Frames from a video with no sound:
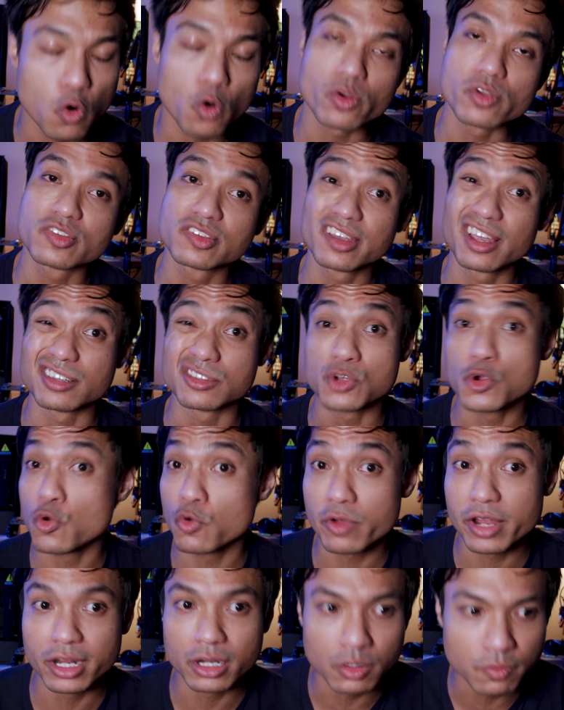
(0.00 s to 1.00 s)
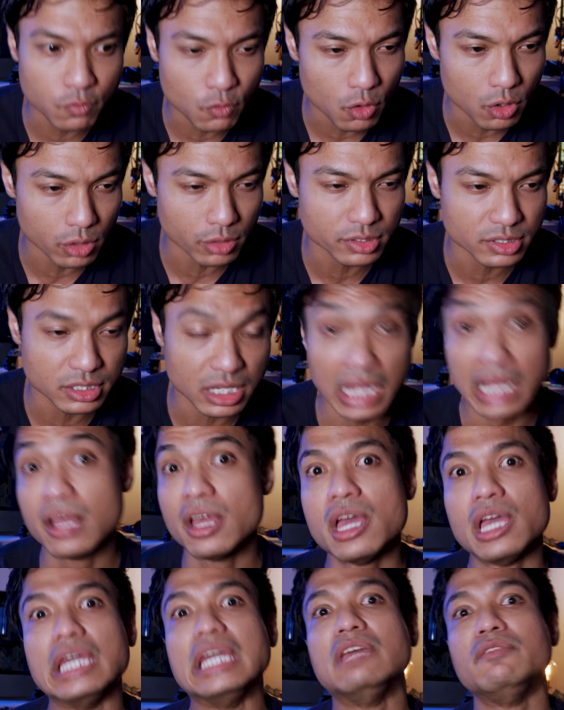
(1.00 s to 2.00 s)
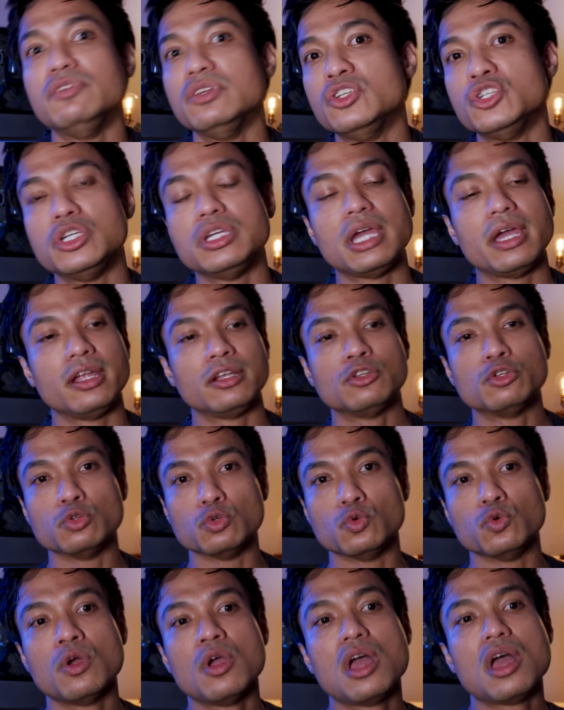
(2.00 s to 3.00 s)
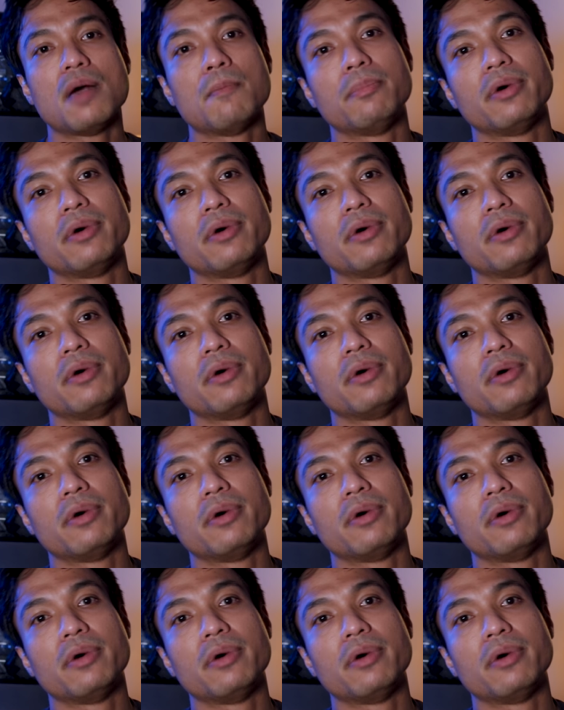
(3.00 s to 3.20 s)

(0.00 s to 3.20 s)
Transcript: Corsair's great, of course, EVGA too.